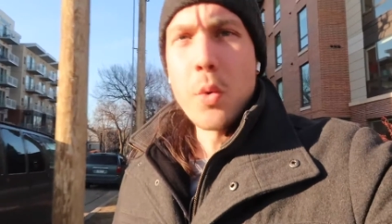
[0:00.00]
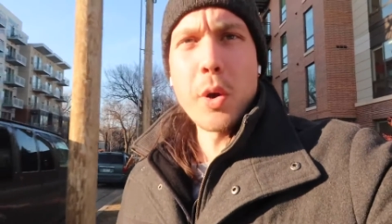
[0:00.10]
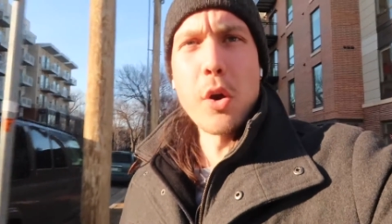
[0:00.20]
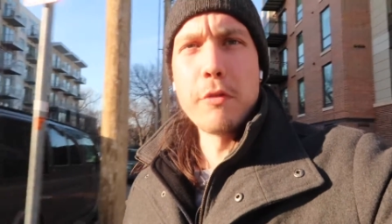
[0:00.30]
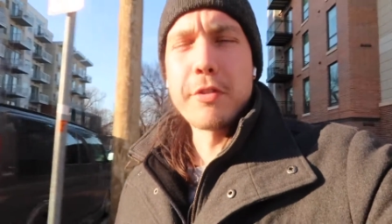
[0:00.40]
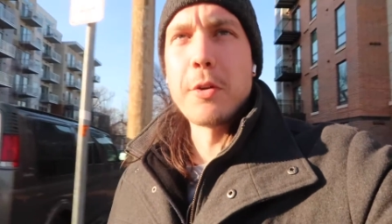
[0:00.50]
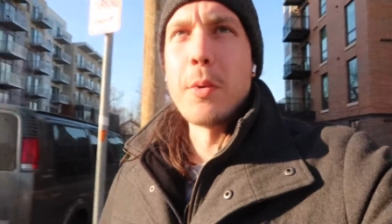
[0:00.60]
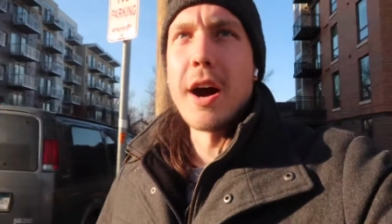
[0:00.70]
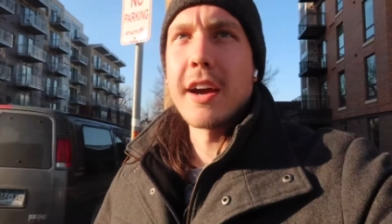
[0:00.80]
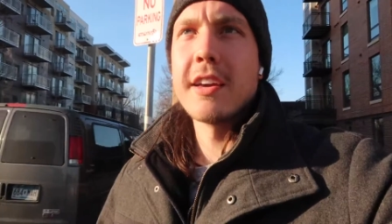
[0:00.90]
we're going for a
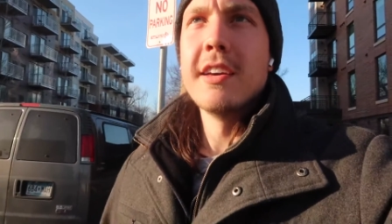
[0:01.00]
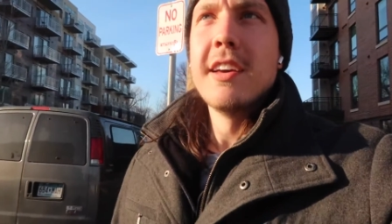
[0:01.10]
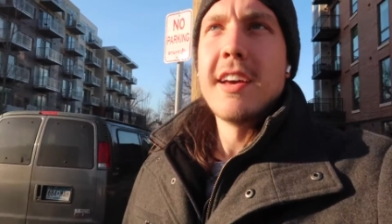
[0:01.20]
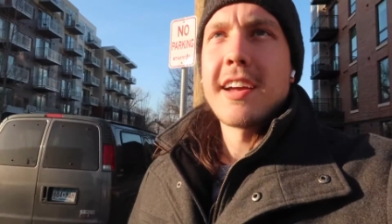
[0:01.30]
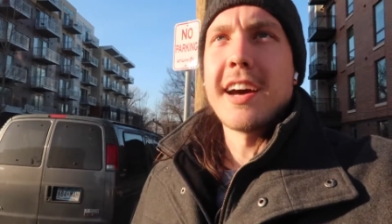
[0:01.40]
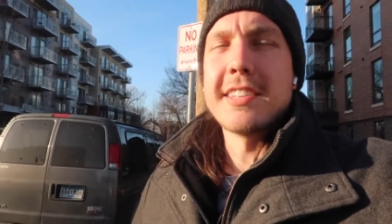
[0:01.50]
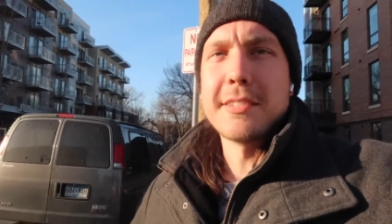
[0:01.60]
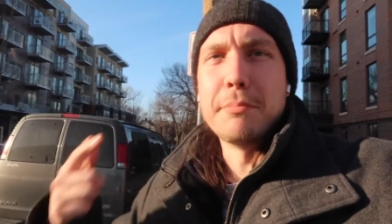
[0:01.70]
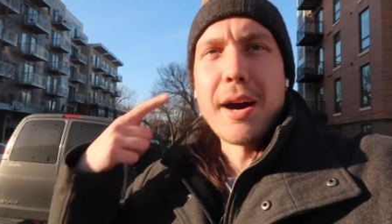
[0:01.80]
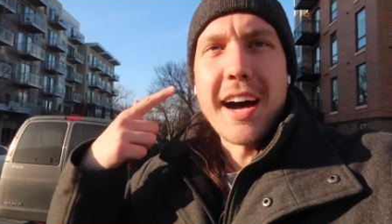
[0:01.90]
walk. Got
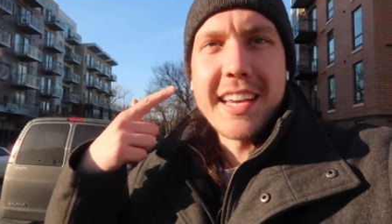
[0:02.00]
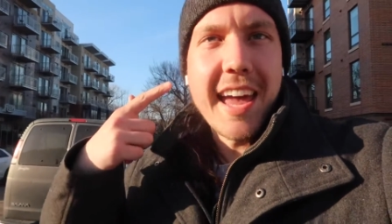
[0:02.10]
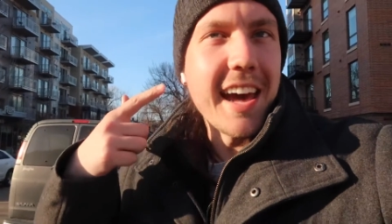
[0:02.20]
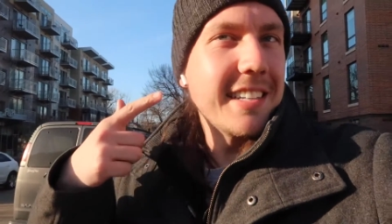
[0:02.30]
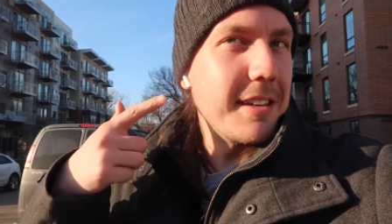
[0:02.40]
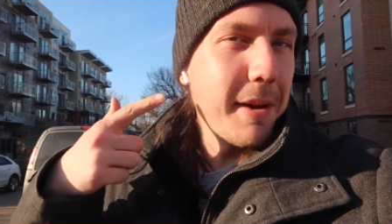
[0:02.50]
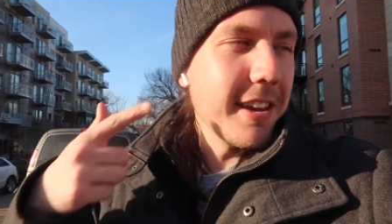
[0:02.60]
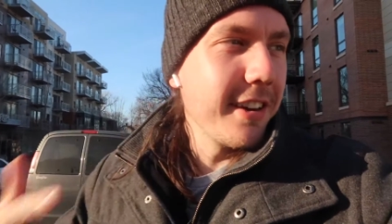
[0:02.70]
some podcast in my